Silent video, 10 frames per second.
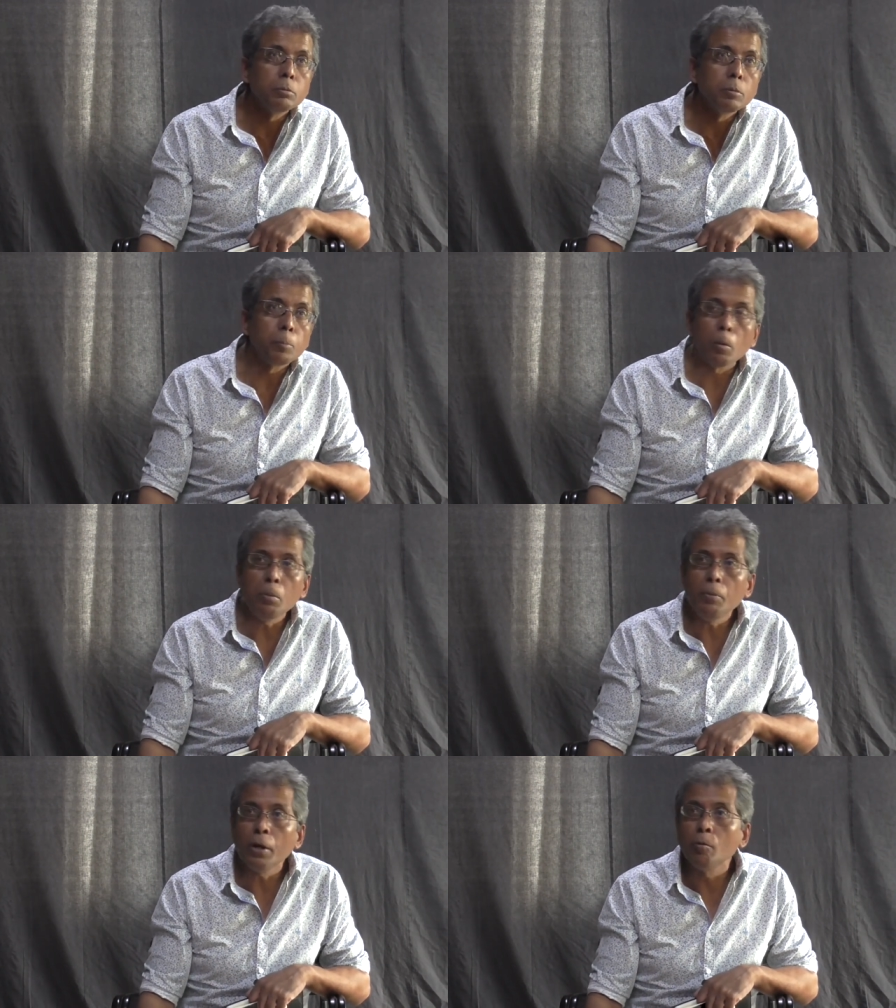the
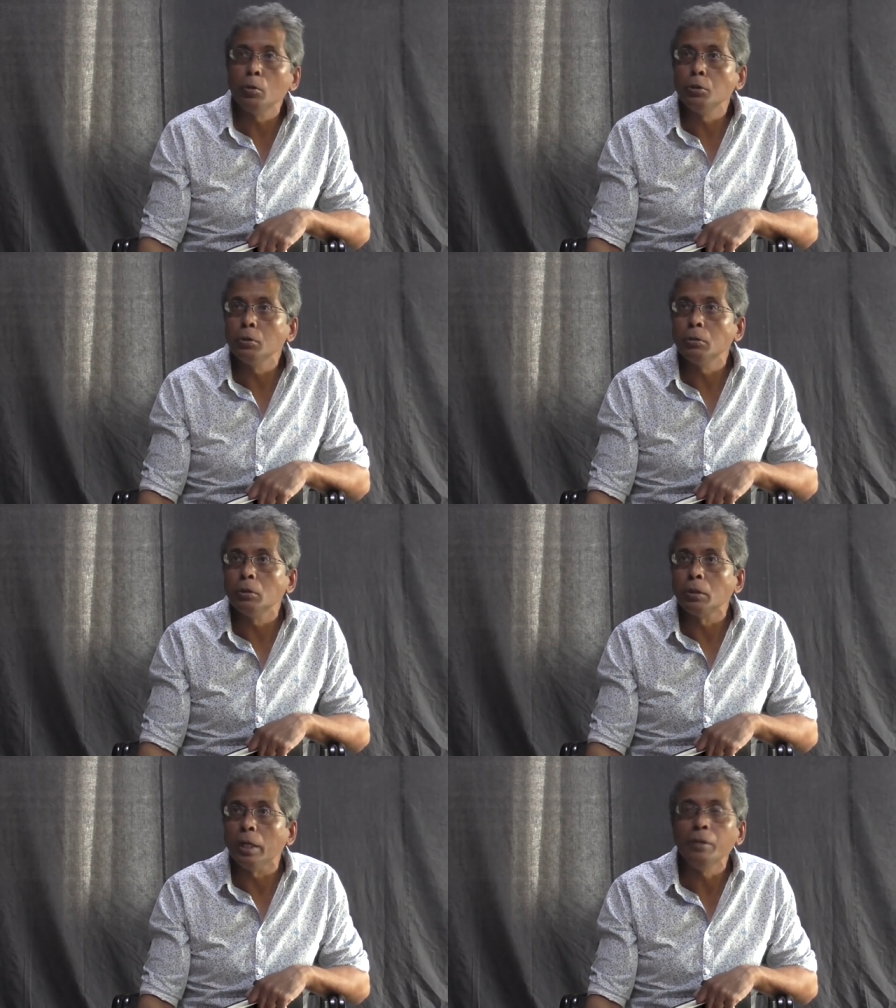problem that I want to
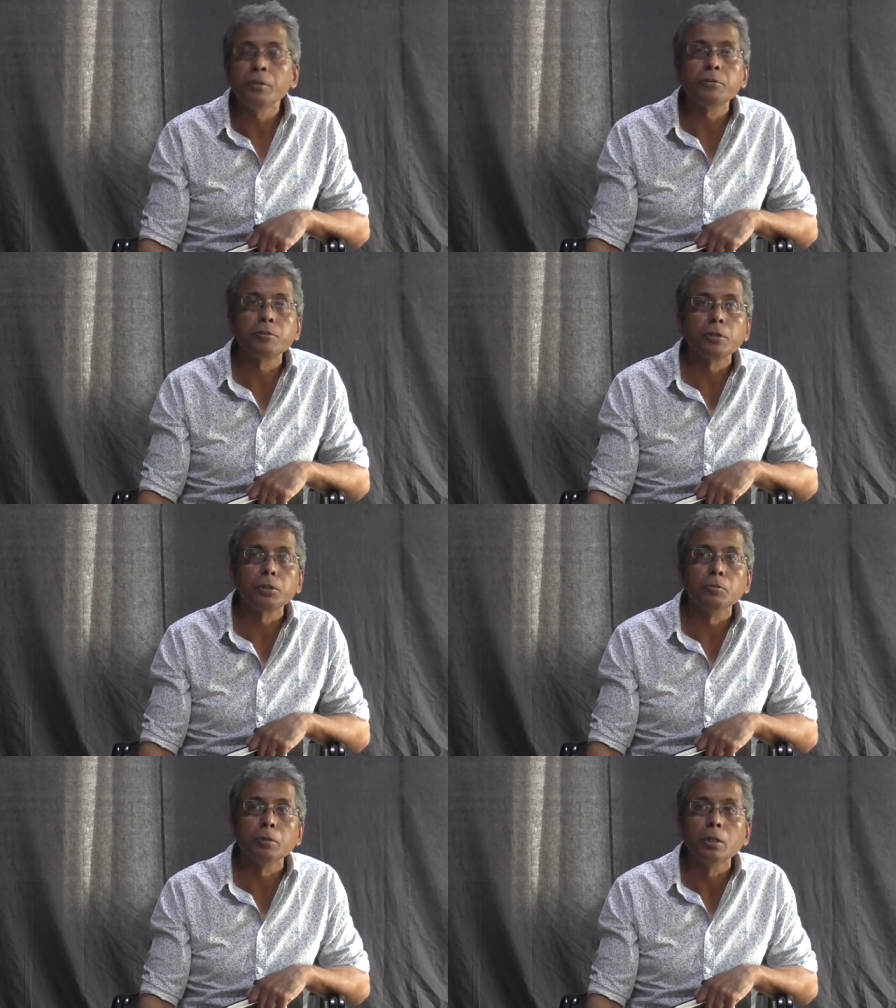you know, end this
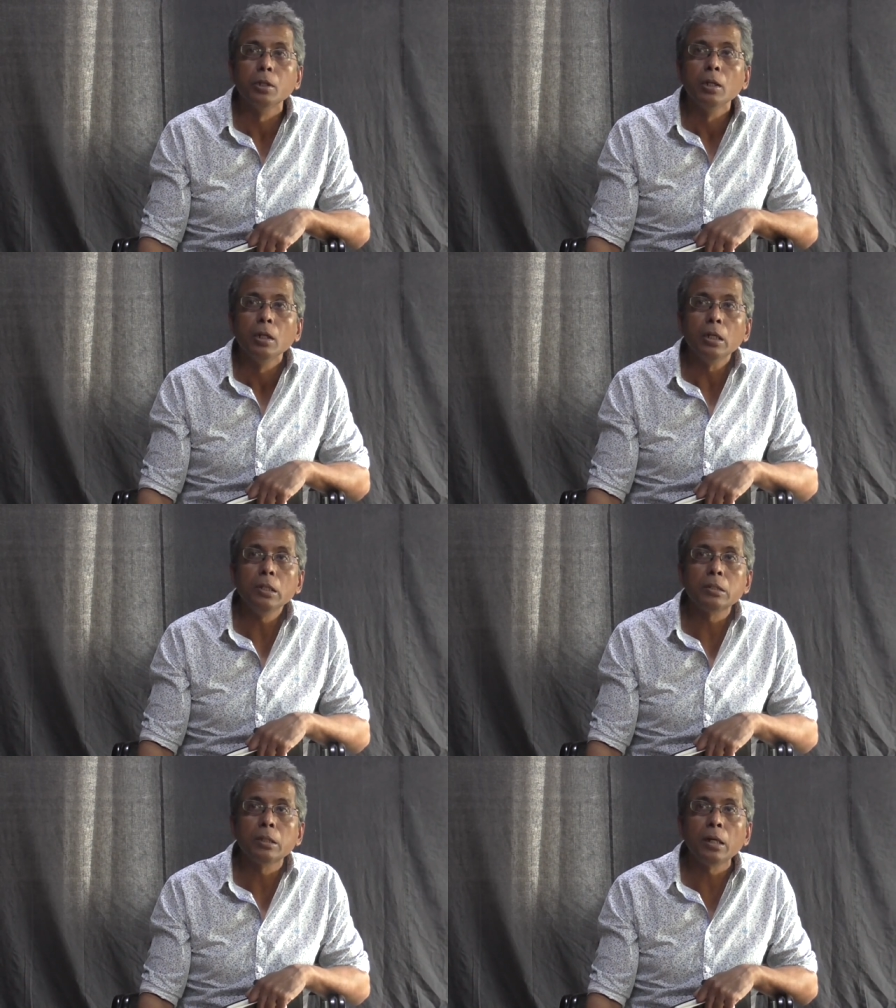discussion with
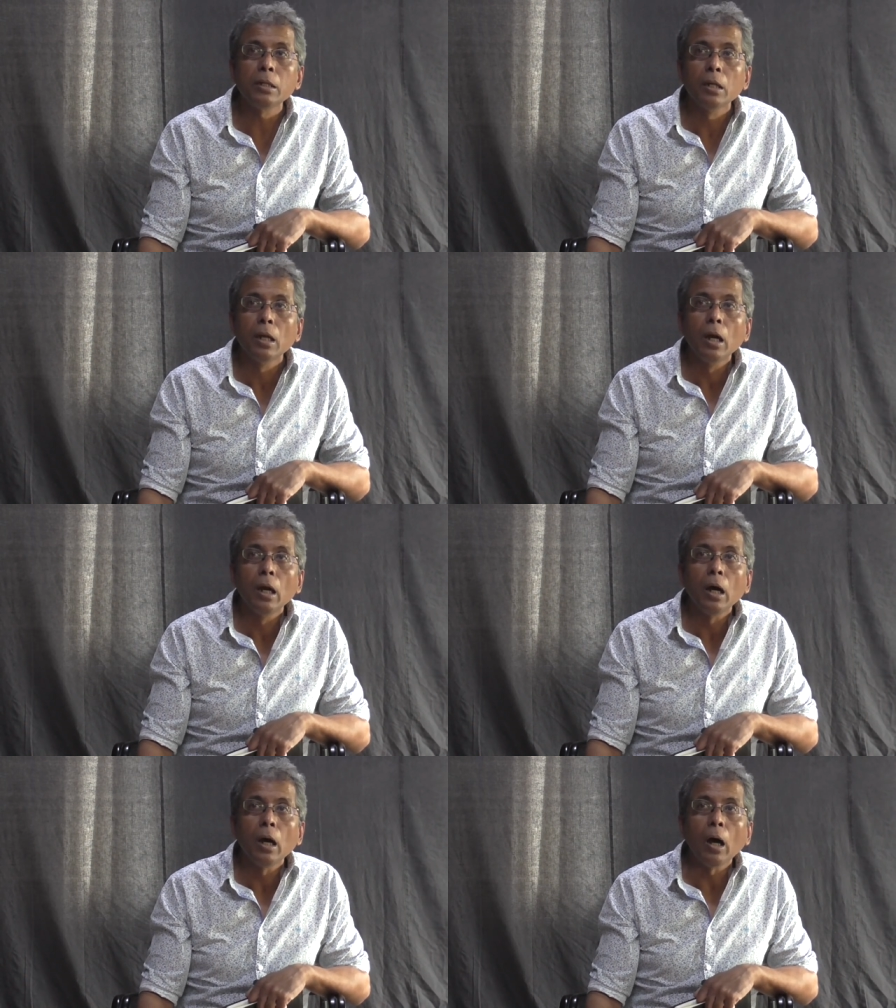is that
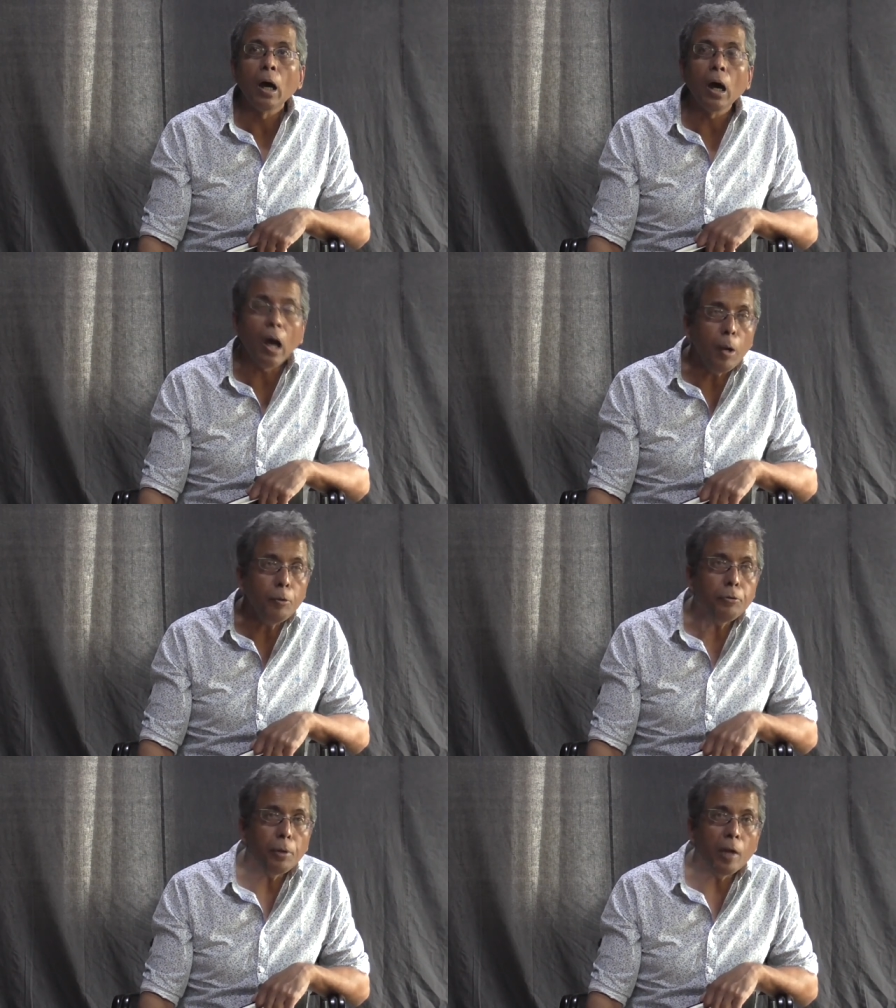
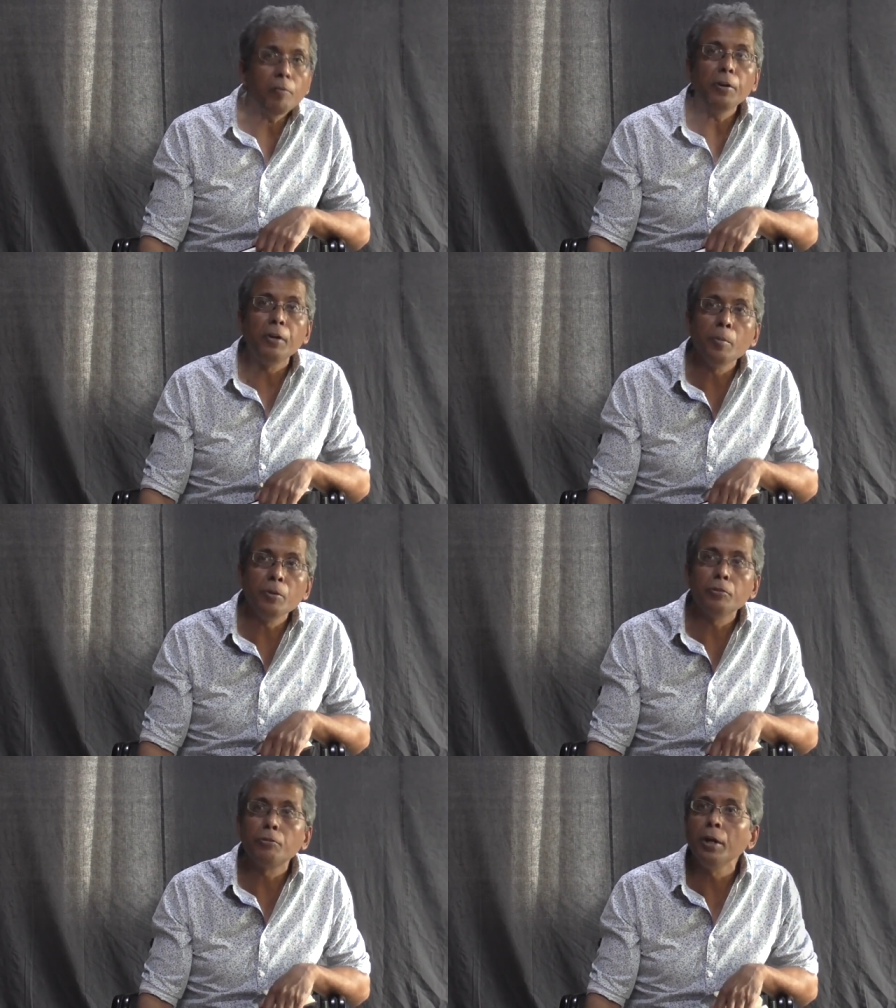how to ever
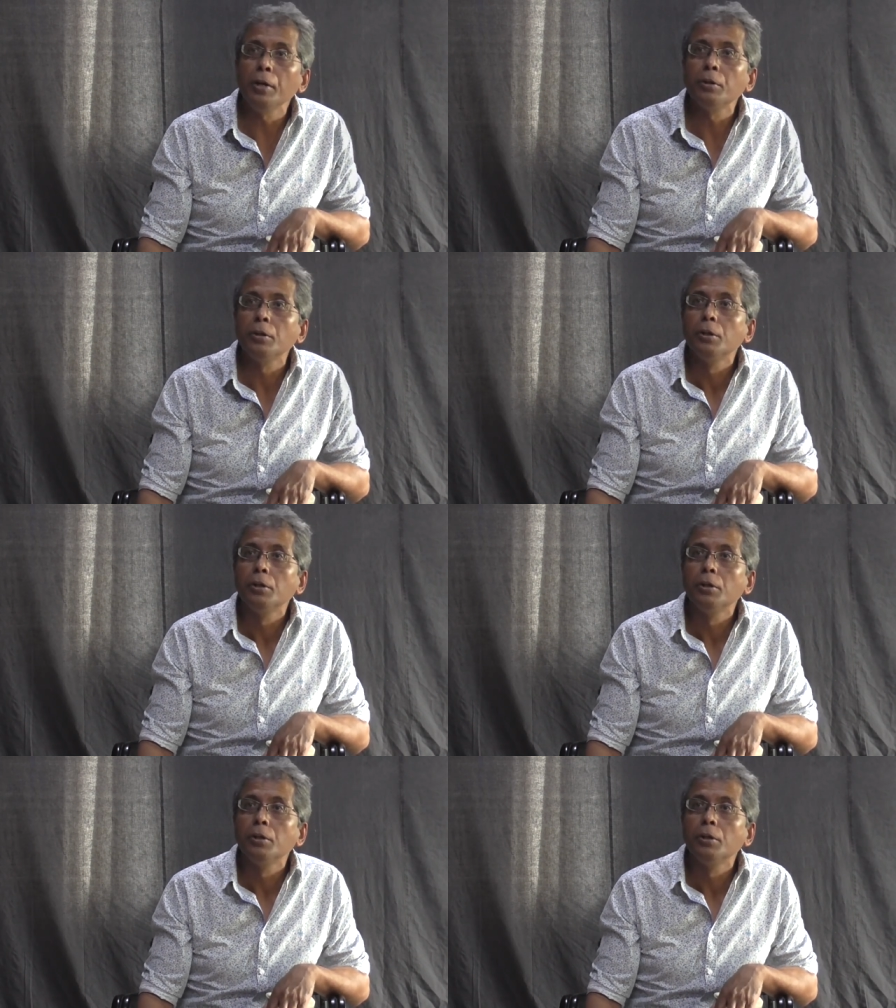demonstrate